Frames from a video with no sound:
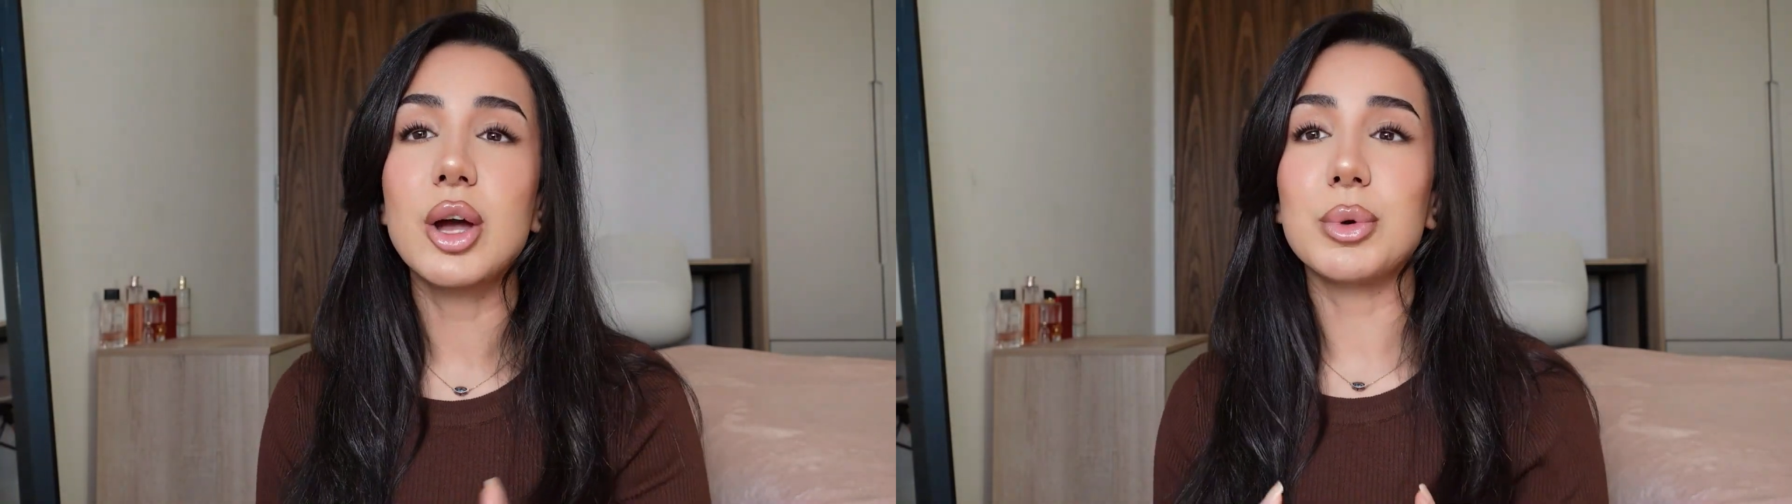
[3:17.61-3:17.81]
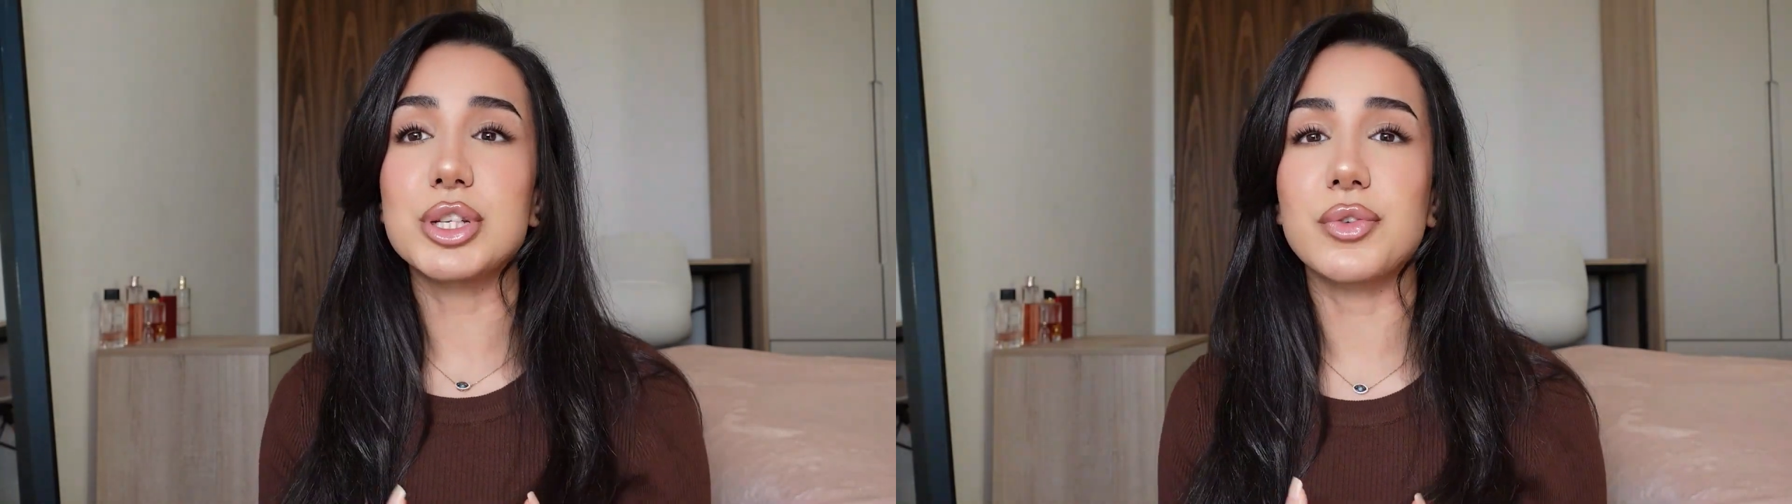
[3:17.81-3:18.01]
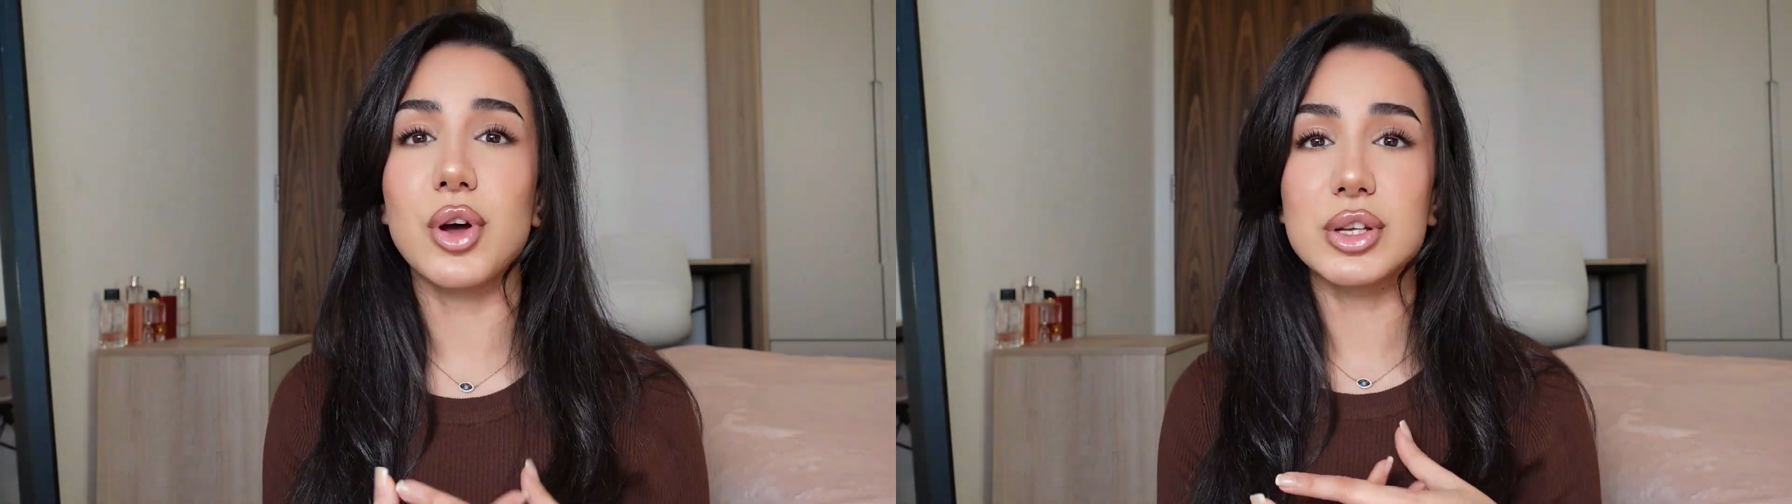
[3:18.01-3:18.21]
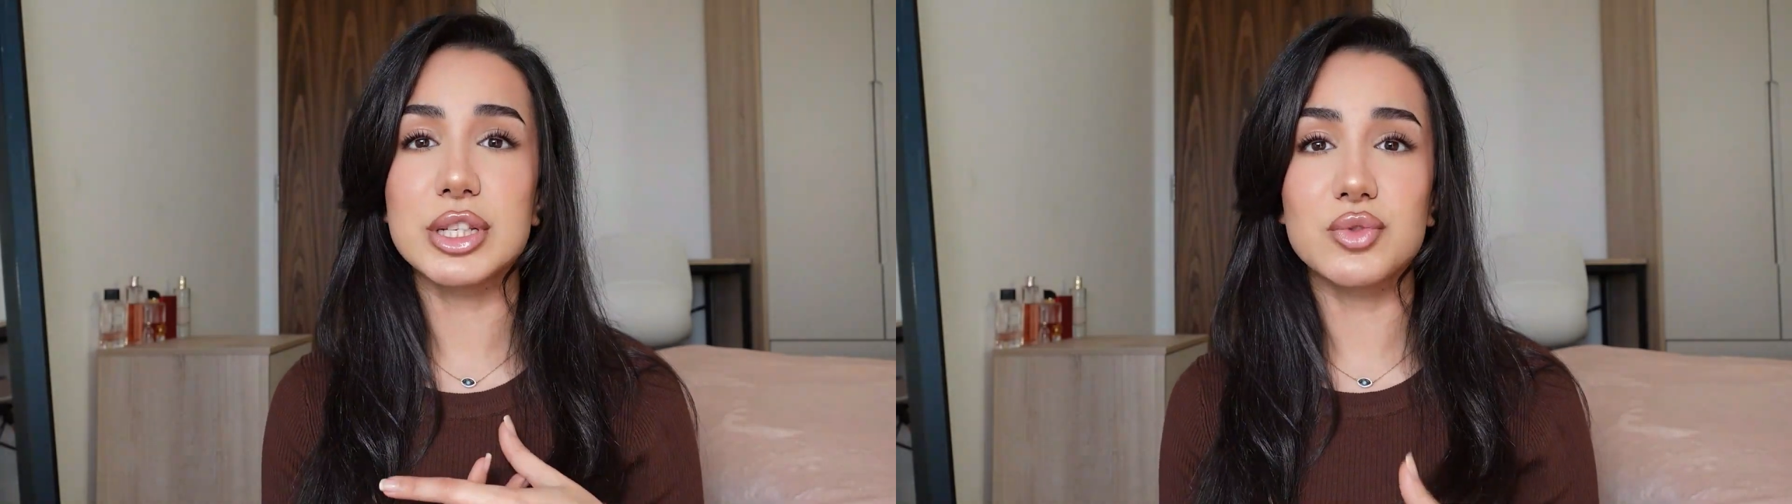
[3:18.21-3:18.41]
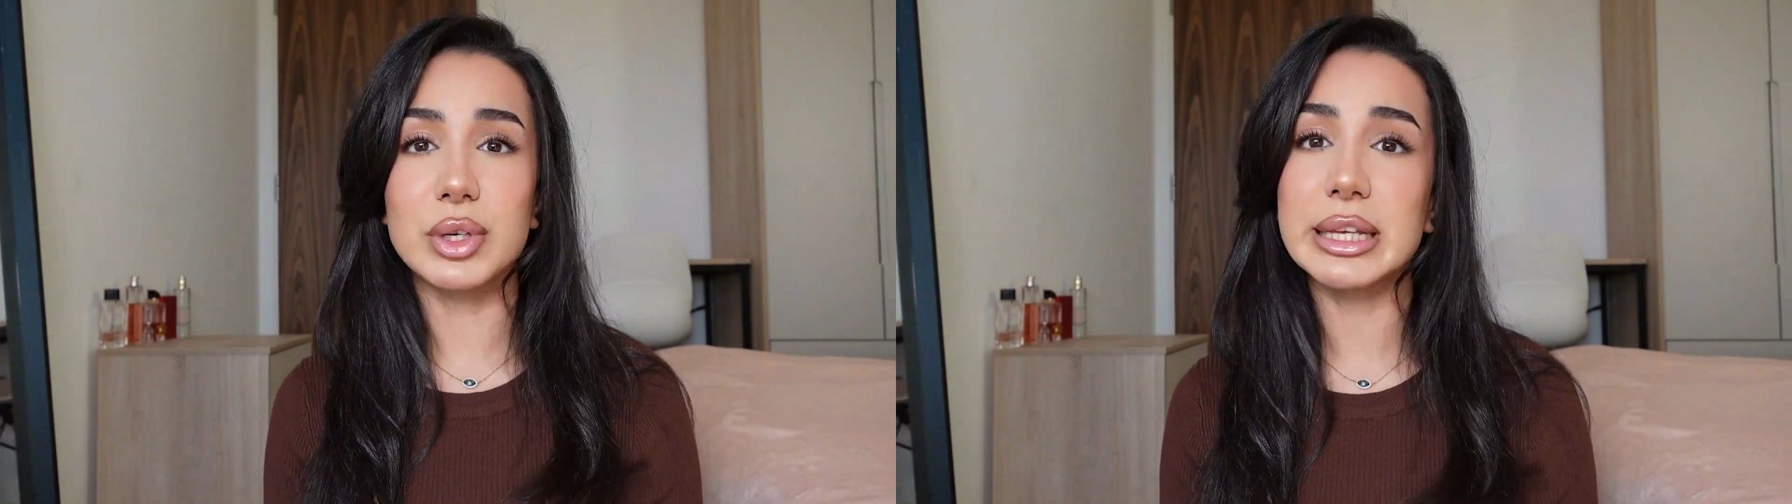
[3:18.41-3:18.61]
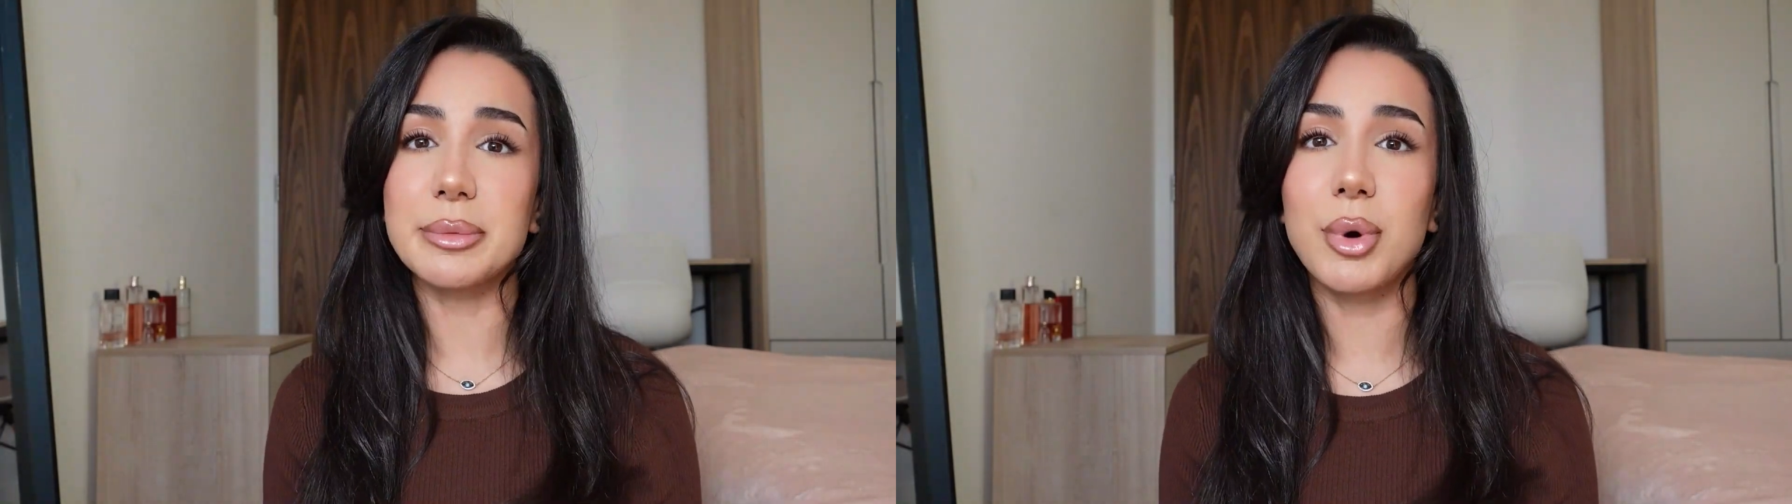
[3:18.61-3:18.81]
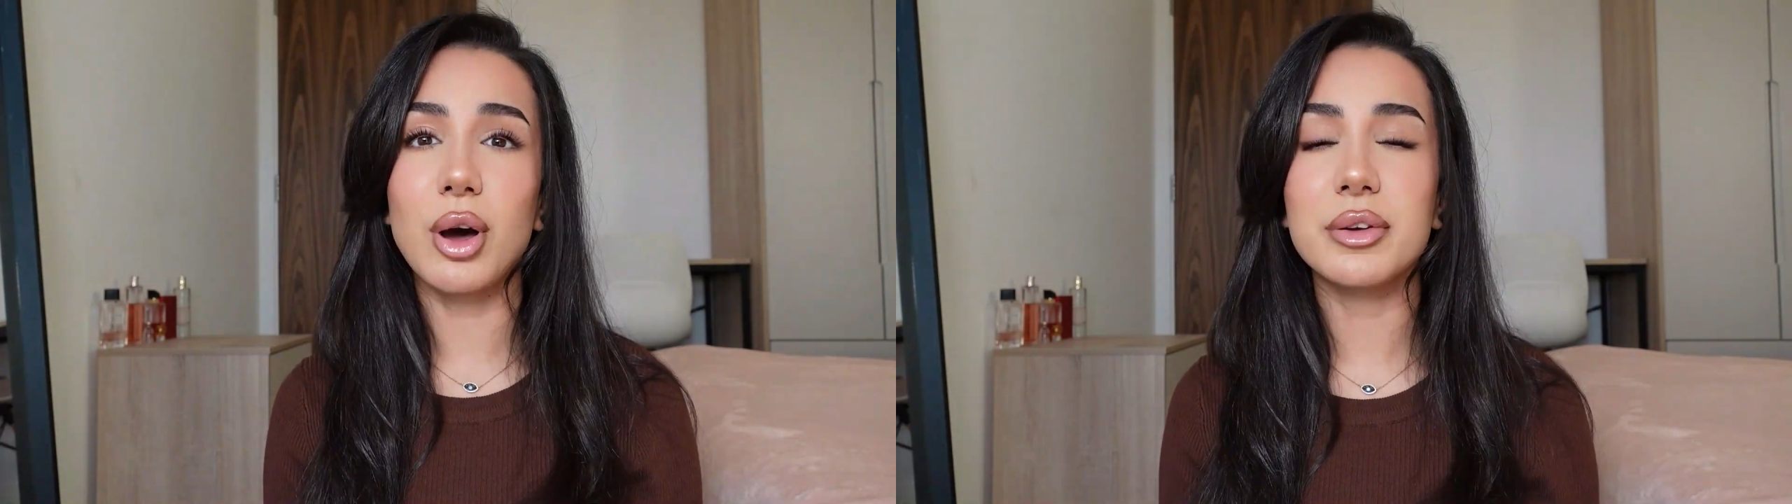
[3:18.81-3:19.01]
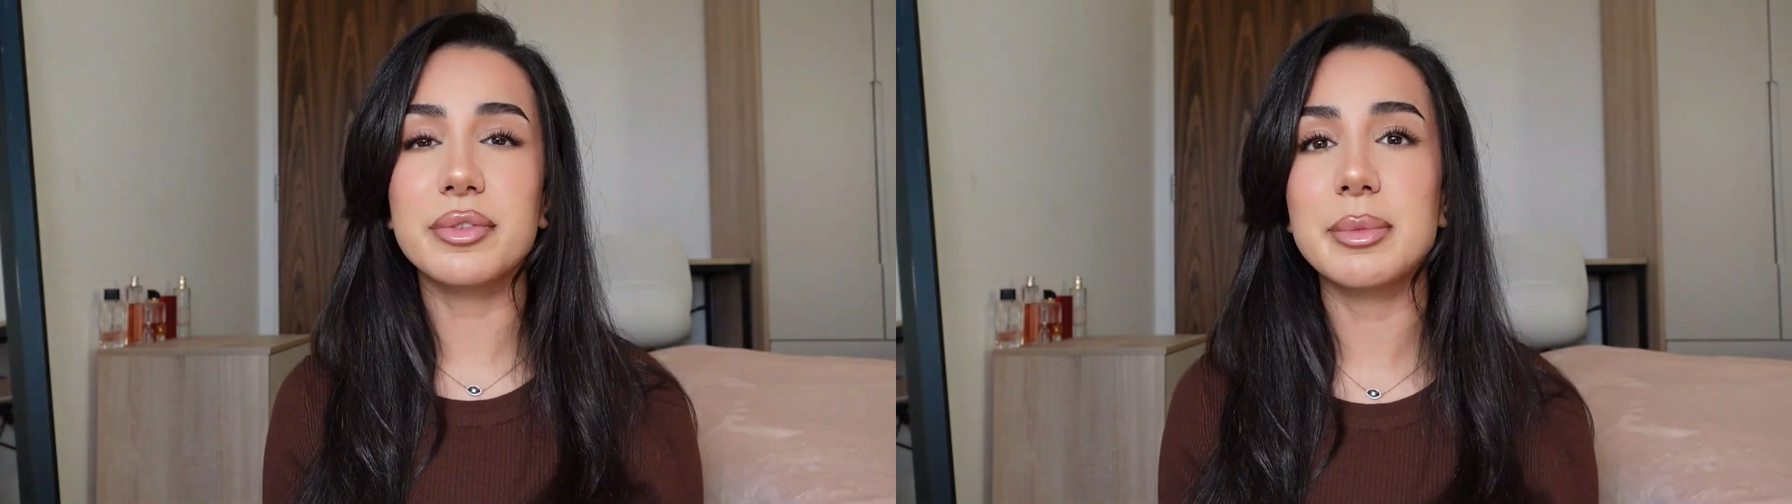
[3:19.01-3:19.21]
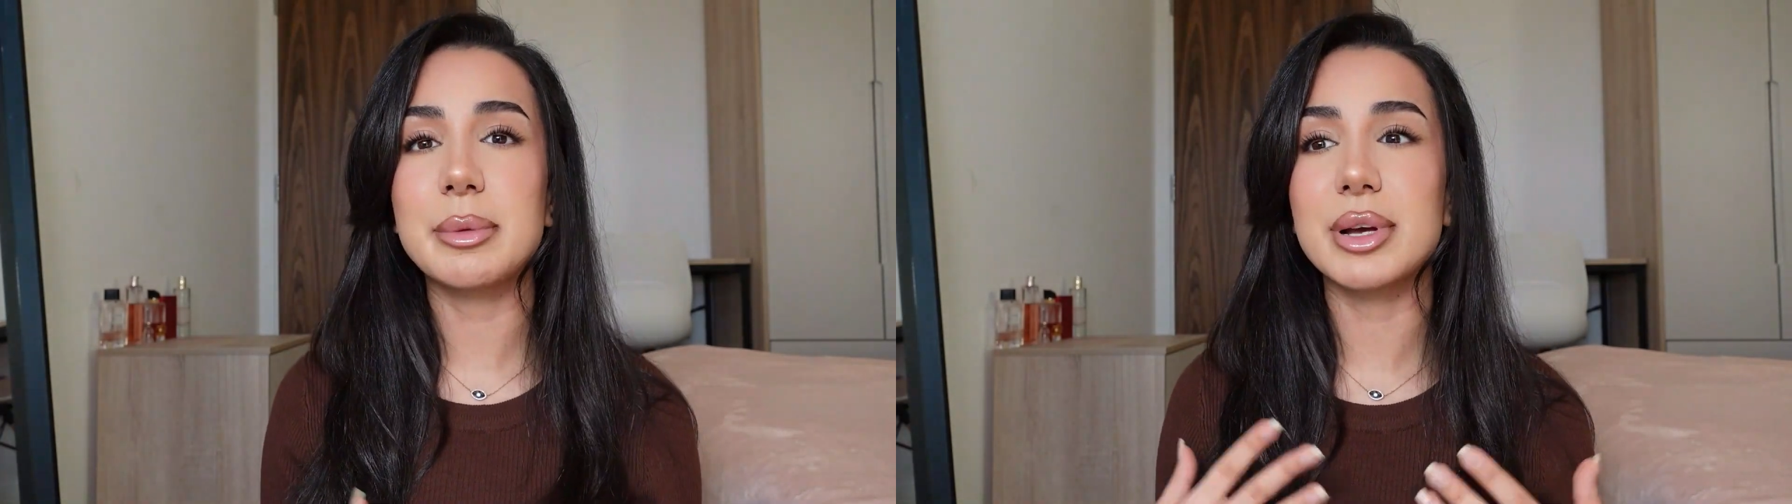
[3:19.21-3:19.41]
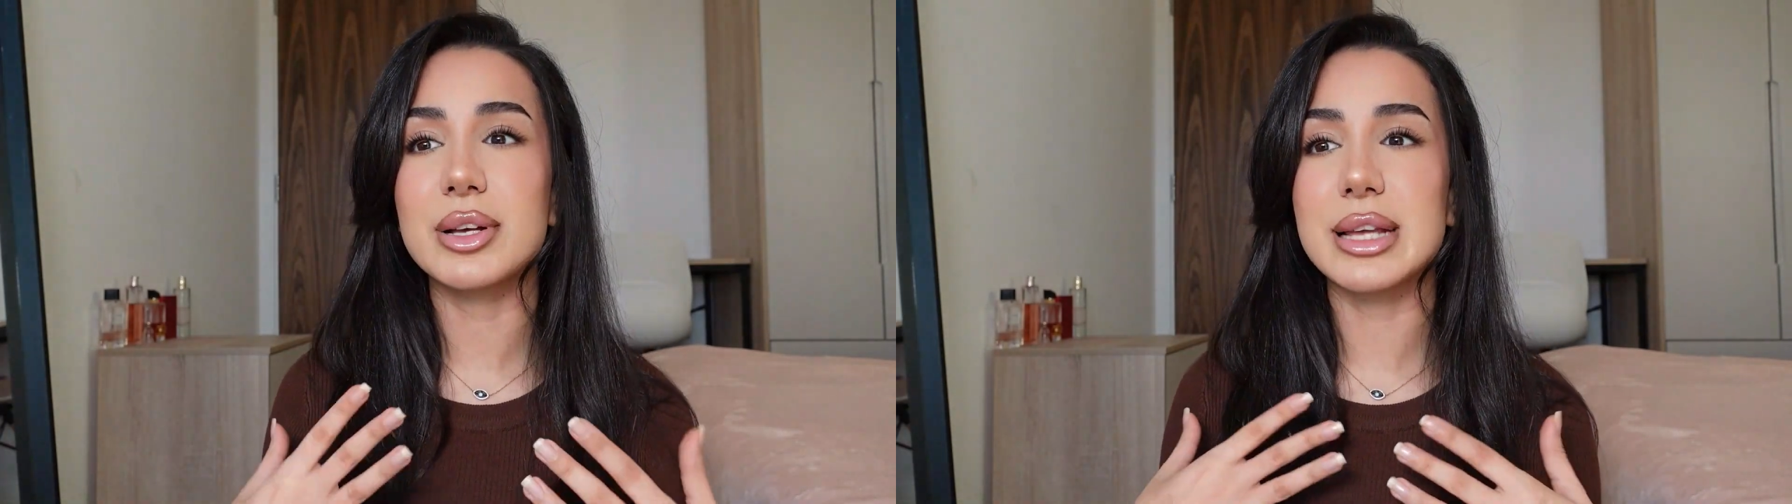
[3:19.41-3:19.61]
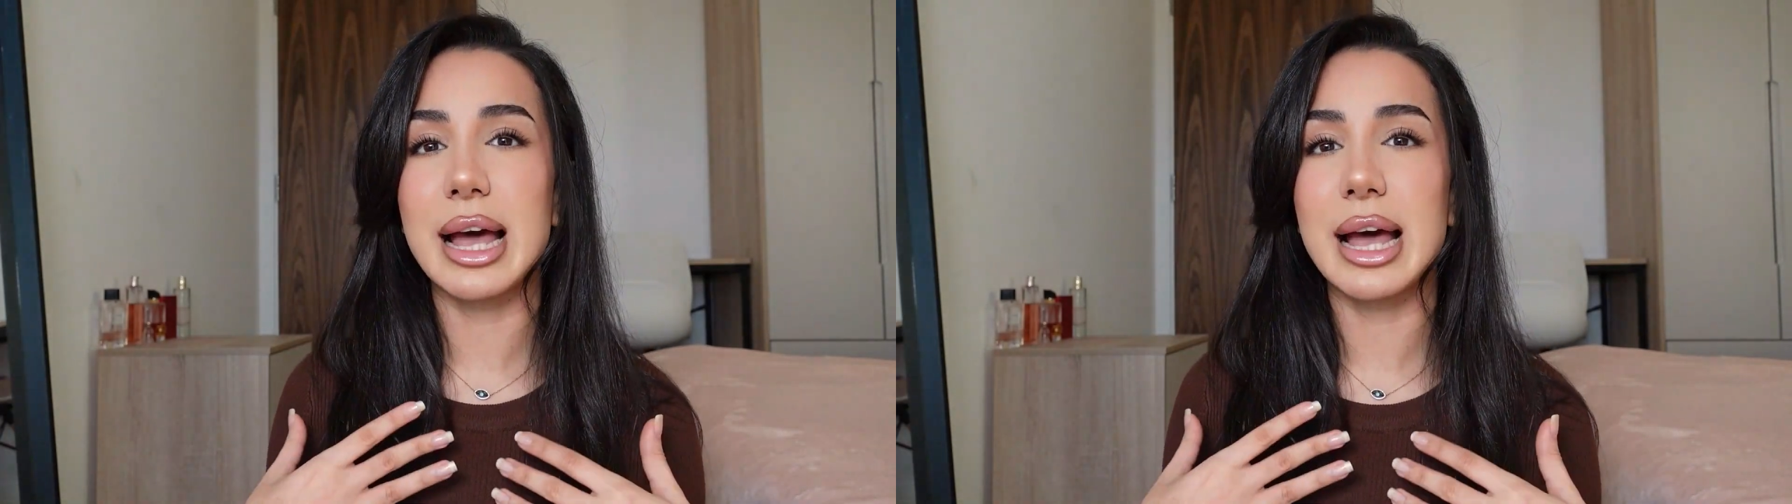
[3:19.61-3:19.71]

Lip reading: which of course is really important for me because